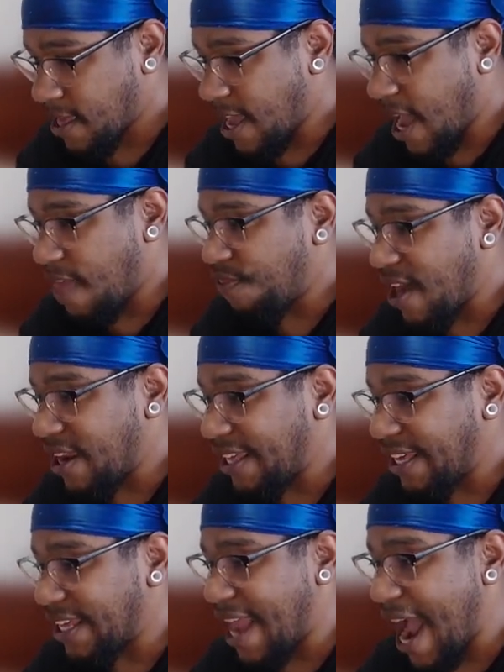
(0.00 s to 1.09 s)
And then
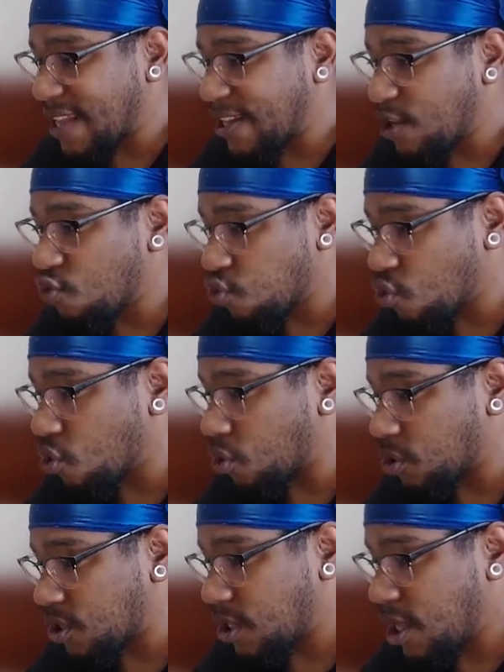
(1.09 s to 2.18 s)
he enacted
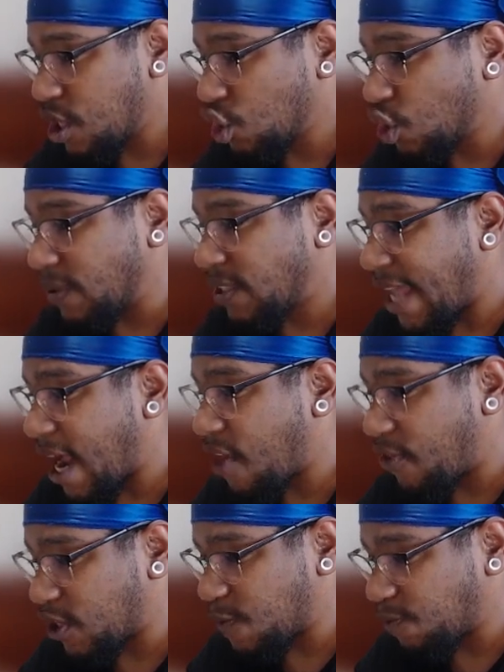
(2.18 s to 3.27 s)
rules to protect
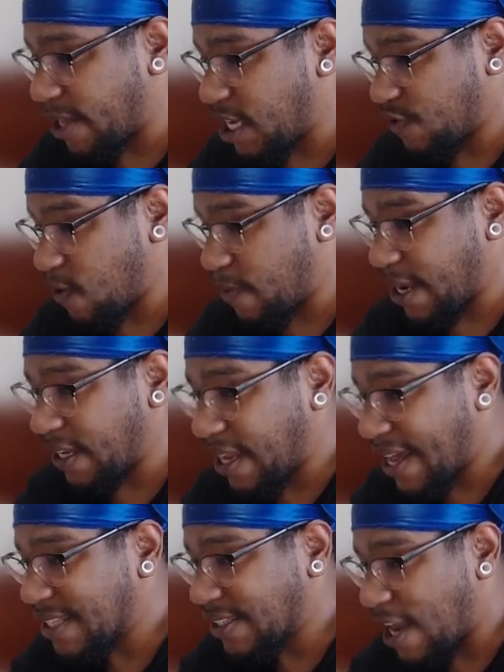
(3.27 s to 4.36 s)
this place from the
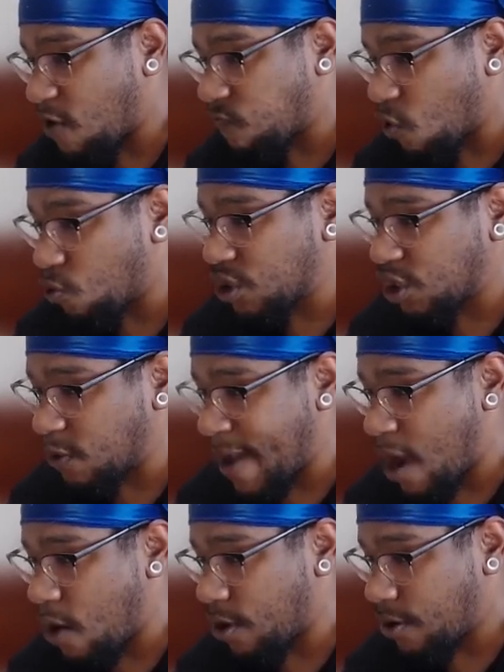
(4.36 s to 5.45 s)
clans that rose to
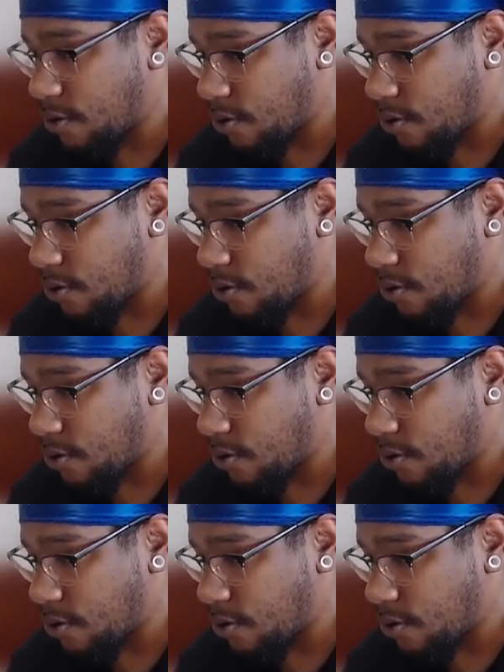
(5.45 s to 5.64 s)
power.